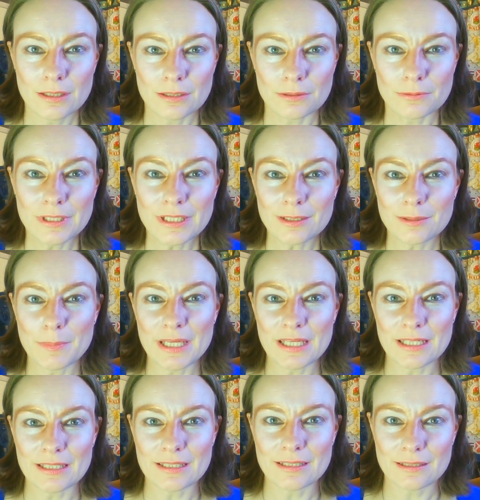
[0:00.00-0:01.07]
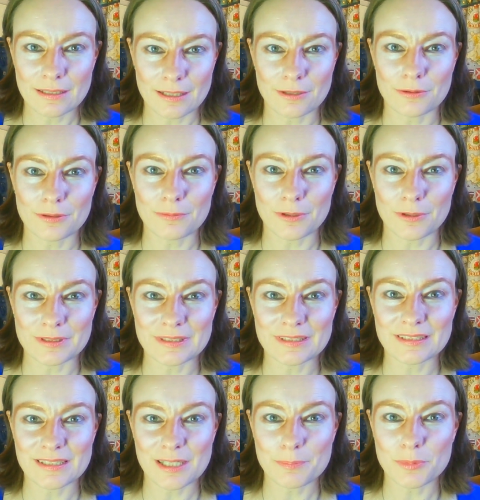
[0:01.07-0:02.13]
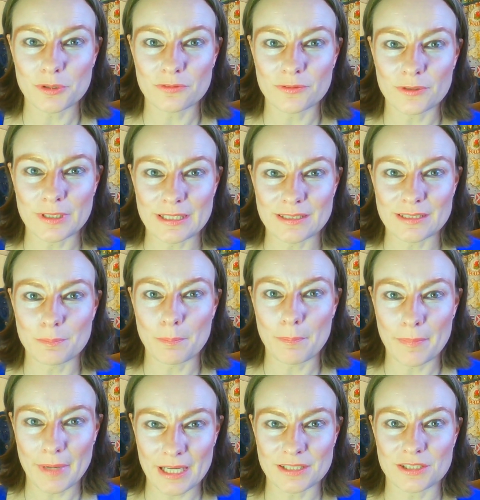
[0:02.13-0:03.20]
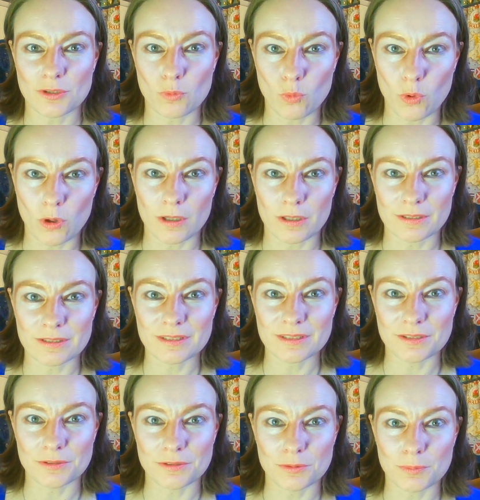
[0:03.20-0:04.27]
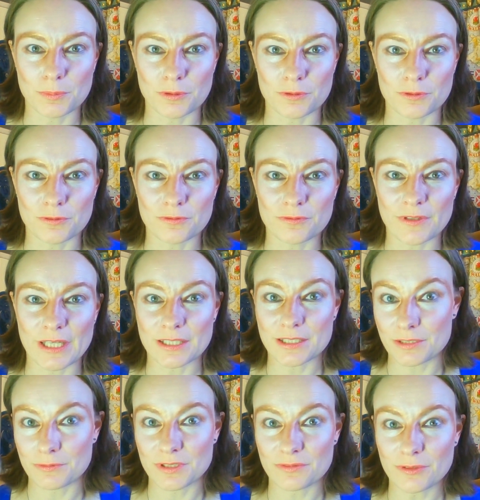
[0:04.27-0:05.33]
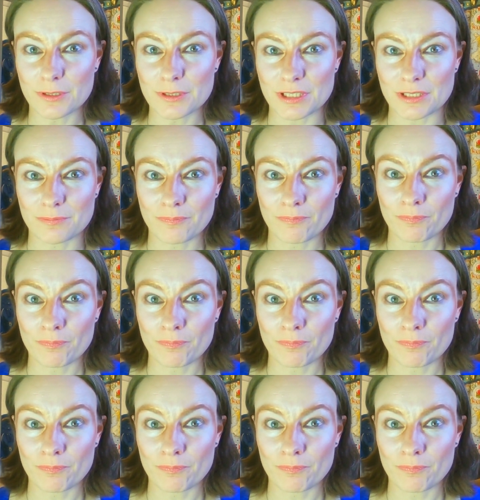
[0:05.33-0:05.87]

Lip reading: Gideon made Erinrod step over his magic wand to prove that she was a virgin.